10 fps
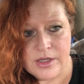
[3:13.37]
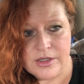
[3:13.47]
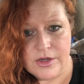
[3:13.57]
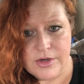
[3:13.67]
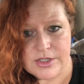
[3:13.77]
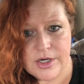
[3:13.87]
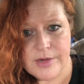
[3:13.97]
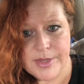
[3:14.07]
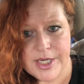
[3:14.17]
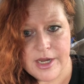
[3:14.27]
you know, I
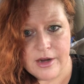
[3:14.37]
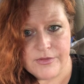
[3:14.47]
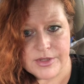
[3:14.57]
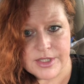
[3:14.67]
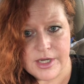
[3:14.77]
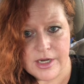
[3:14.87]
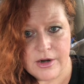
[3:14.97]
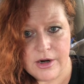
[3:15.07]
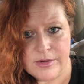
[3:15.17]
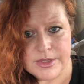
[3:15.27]
started my day off with the 9
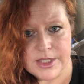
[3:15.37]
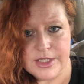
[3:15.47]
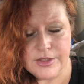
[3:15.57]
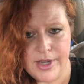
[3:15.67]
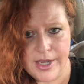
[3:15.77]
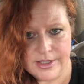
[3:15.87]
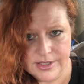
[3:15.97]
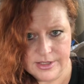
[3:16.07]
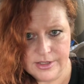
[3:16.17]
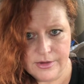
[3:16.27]
carbs. And then you add
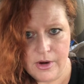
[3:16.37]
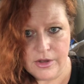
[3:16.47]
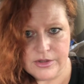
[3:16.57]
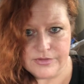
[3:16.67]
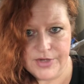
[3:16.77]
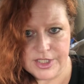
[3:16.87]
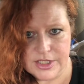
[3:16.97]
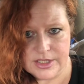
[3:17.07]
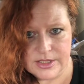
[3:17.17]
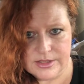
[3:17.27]
in, you know, all those
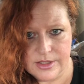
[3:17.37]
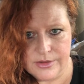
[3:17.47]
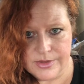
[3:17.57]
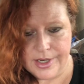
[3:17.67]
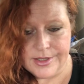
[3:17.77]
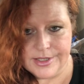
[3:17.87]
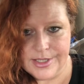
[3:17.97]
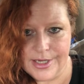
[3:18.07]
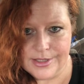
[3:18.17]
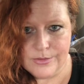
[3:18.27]
veggies. So, yeah. And then
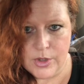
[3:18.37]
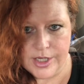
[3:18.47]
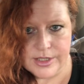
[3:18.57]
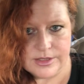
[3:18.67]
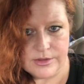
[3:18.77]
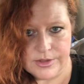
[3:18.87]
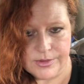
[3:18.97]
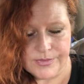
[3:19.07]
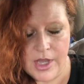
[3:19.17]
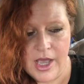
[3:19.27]
I had the wine. So, you
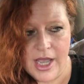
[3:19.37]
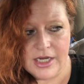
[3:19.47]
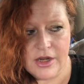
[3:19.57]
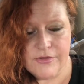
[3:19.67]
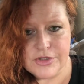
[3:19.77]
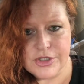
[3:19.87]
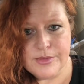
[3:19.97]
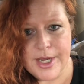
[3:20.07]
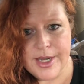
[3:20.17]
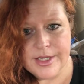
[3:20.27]
know, I didn't go over too
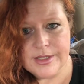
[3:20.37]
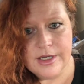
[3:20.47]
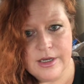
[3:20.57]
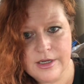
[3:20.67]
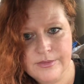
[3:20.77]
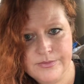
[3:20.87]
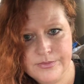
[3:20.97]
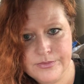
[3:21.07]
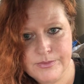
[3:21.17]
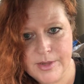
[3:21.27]
bad.
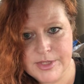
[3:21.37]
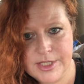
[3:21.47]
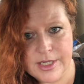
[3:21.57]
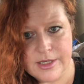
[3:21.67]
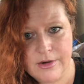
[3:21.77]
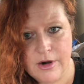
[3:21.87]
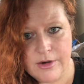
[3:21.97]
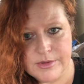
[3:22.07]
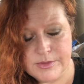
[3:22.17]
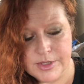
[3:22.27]
Maybe 10
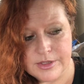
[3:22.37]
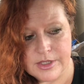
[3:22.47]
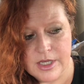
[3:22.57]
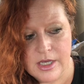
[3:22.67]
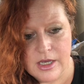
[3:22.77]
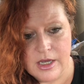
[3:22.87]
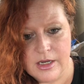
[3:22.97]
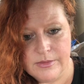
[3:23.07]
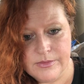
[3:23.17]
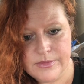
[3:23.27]
carbs. But,
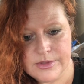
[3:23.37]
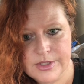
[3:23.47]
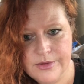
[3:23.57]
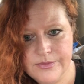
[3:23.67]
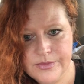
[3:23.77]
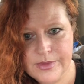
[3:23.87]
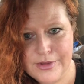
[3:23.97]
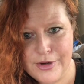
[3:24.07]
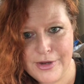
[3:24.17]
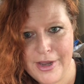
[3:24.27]
so,
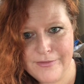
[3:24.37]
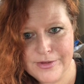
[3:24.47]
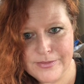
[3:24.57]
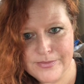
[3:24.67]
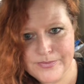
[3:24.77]
there you have it.